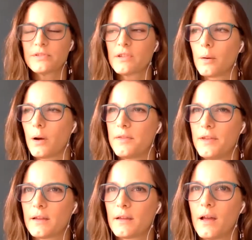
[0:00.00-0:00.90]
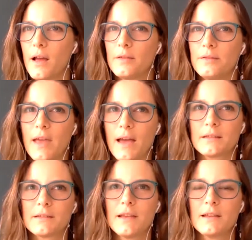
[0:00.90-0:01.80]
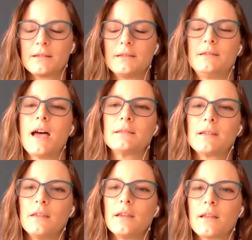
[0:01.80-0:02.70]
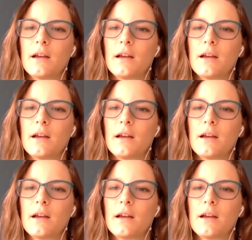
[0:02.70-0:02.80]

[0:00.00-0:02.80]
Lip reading: So I think that's something